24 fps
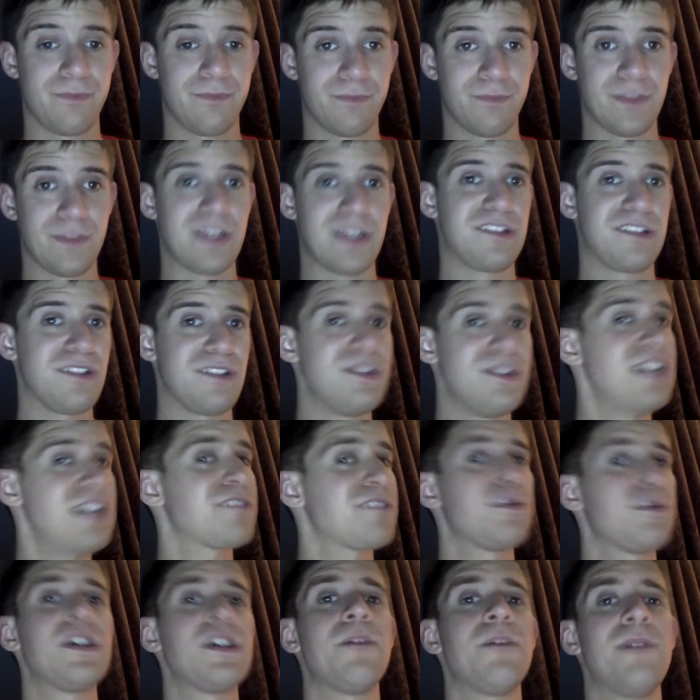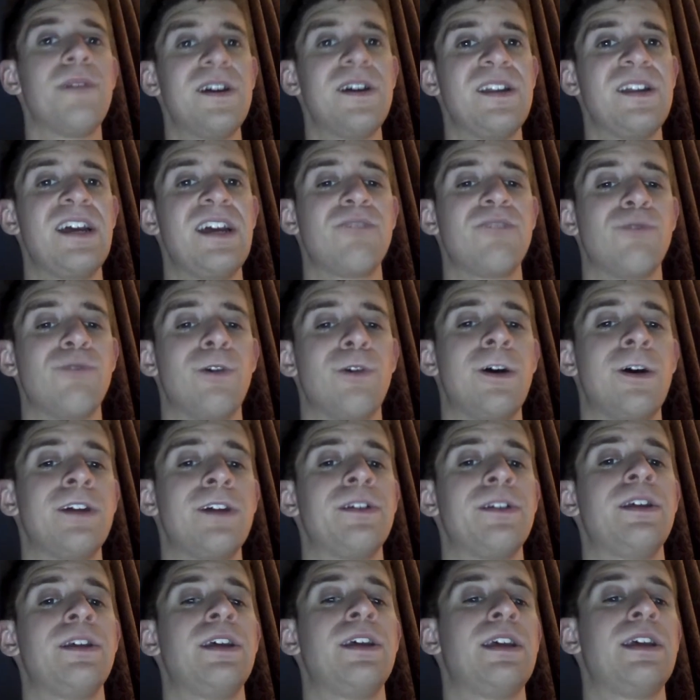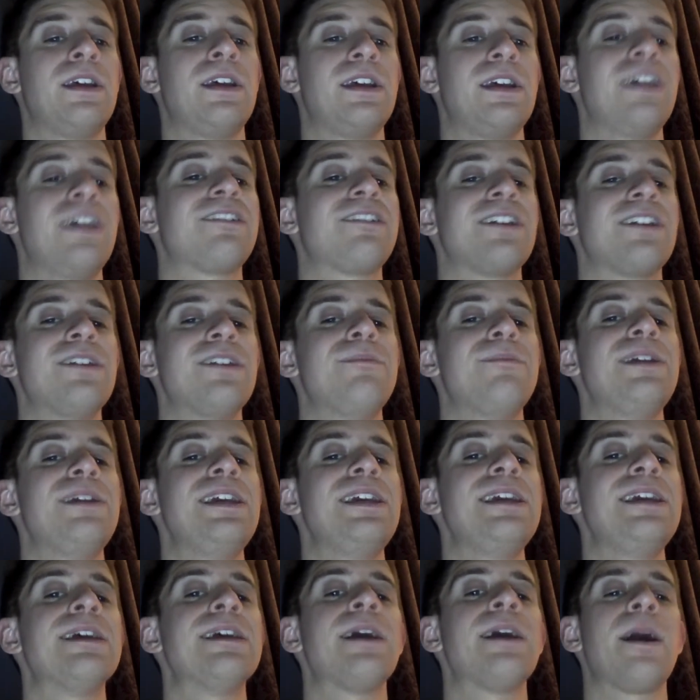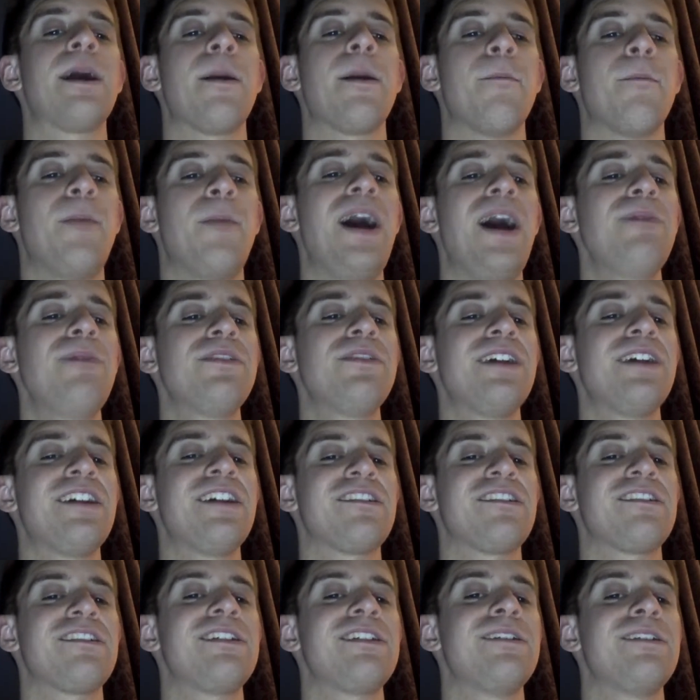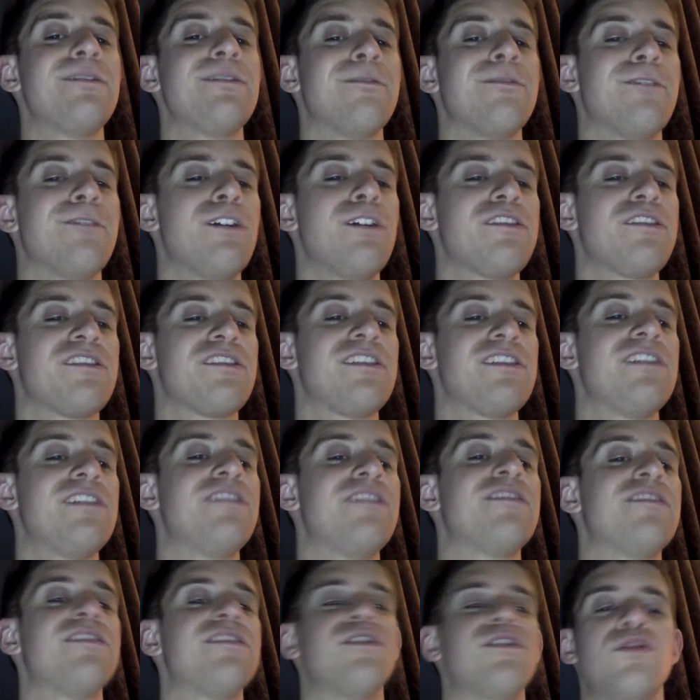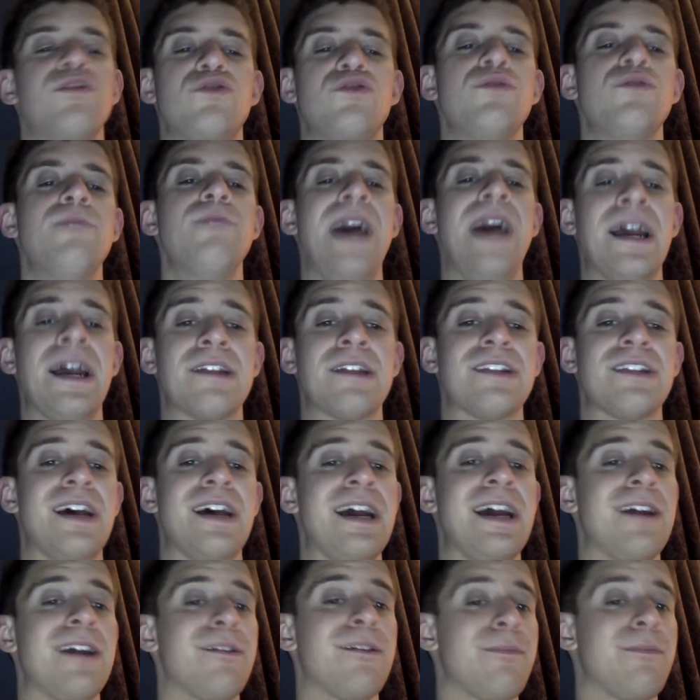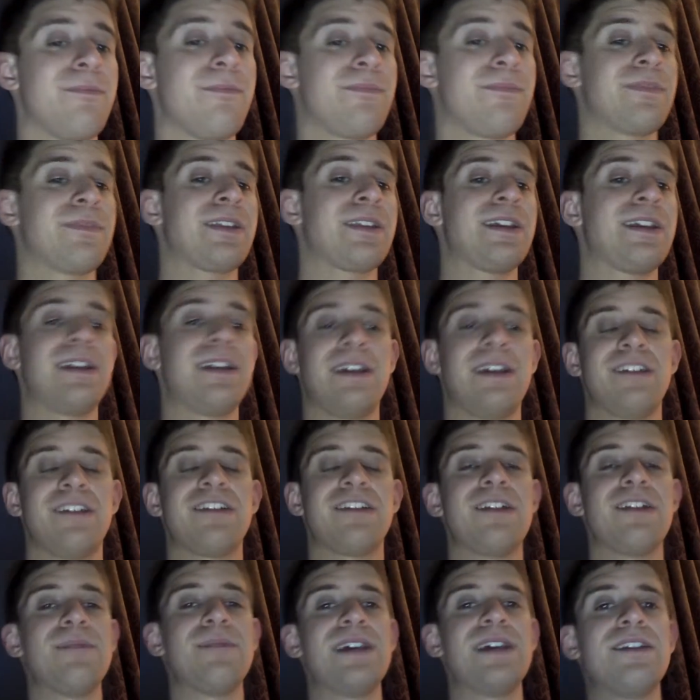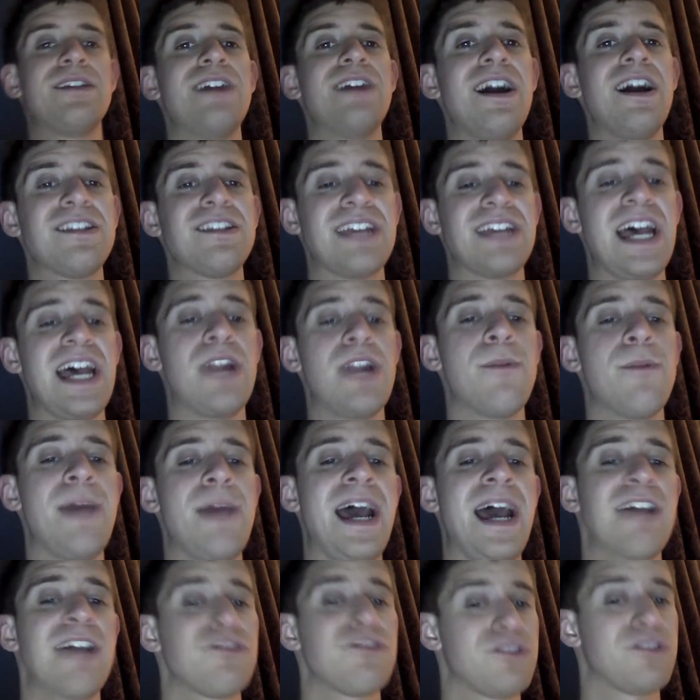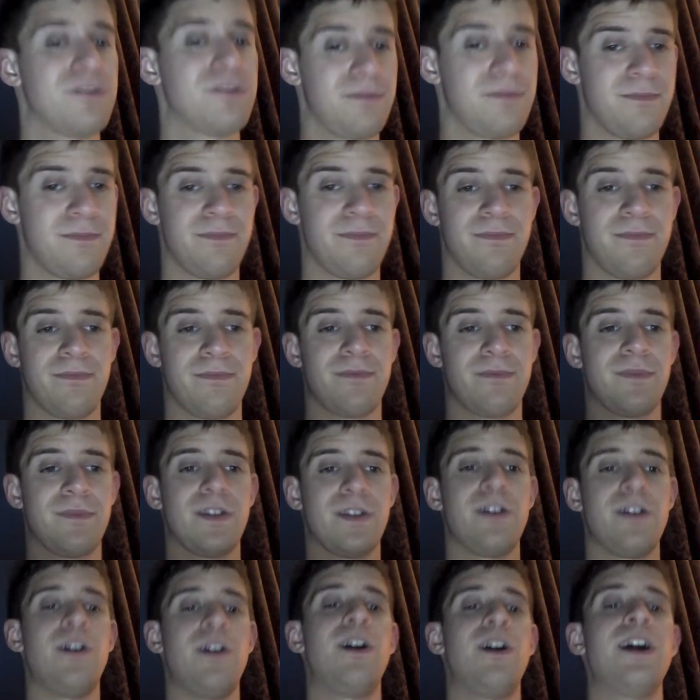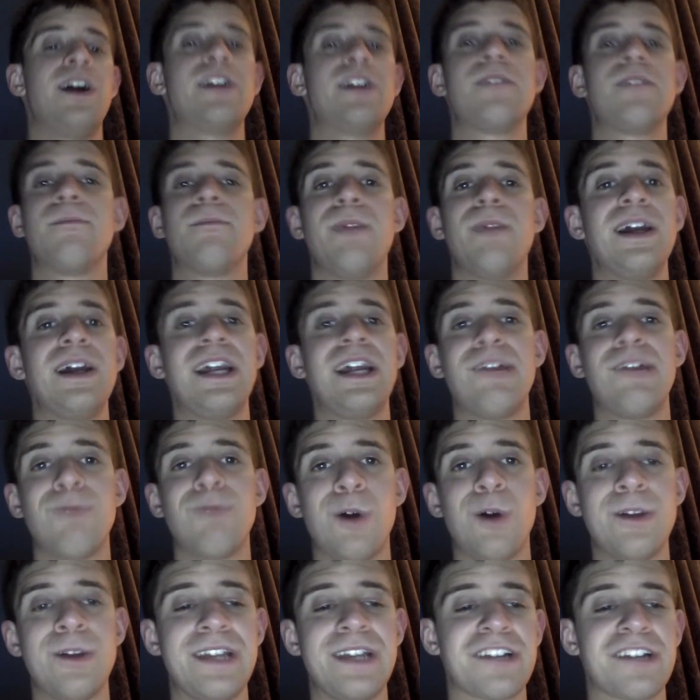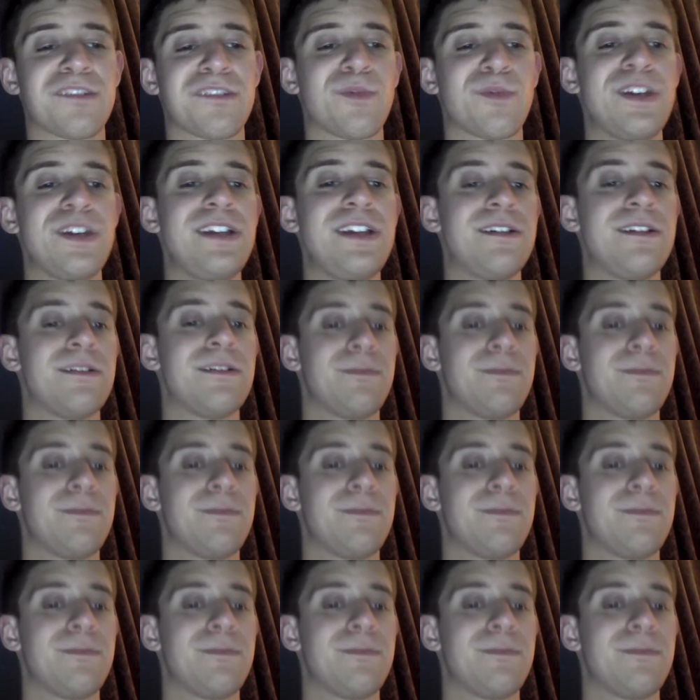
So next week on Monday Night Raw, it's going to be Bobby Lashley versus Drew McIntyre. It's going to be a non title match on Monday Night Raw next week.